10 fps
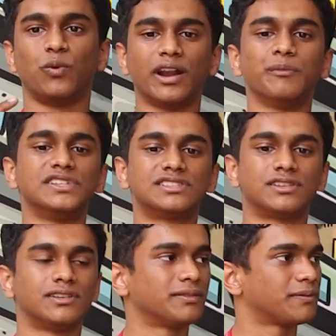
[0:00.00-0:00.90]

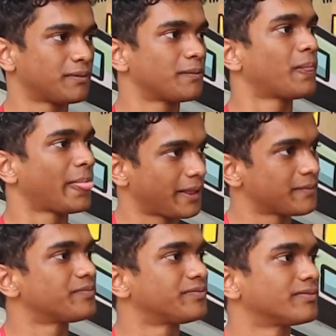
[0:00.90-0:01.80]
There's nothing there if you
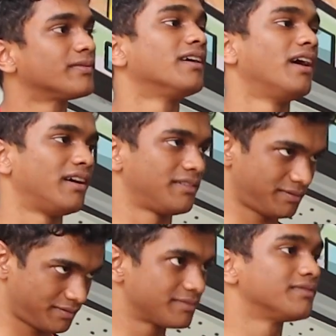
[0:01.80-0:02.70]
don't, for
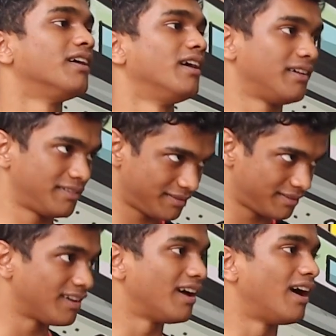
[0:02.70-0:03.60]
people to come
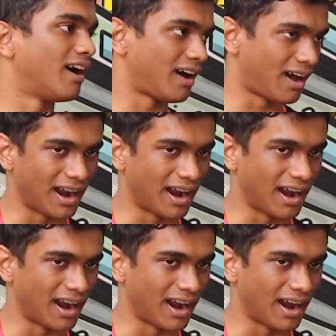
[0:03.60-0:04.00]
to a Discord.